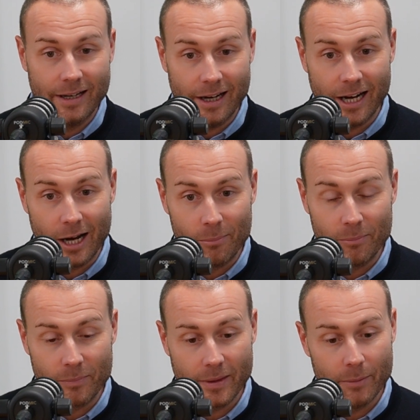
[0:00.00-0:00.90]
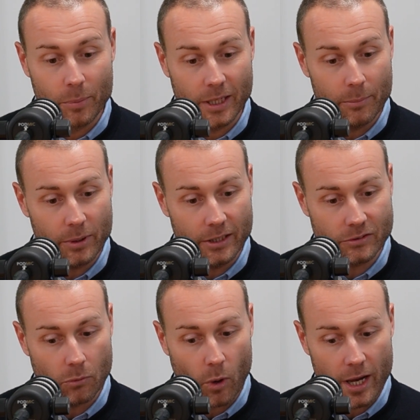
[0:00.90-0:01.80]
but
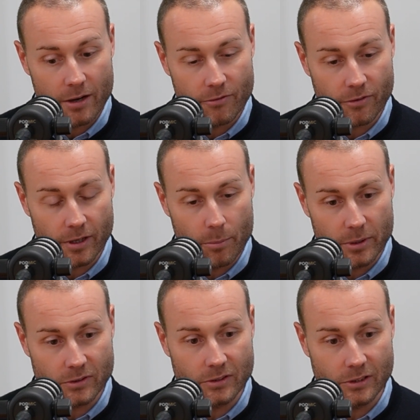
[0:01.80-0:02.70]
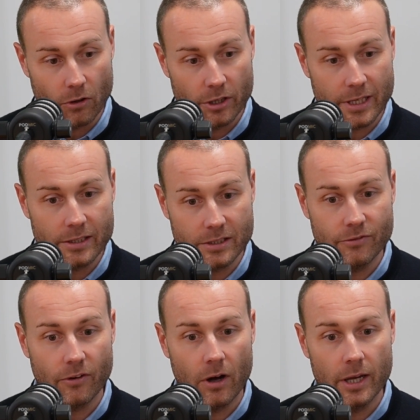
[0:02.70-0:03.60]
it's a way of businesses
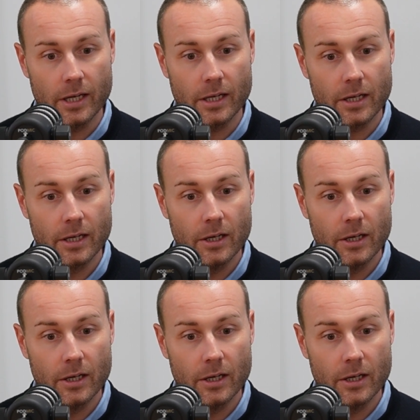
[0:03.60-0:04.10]
identifying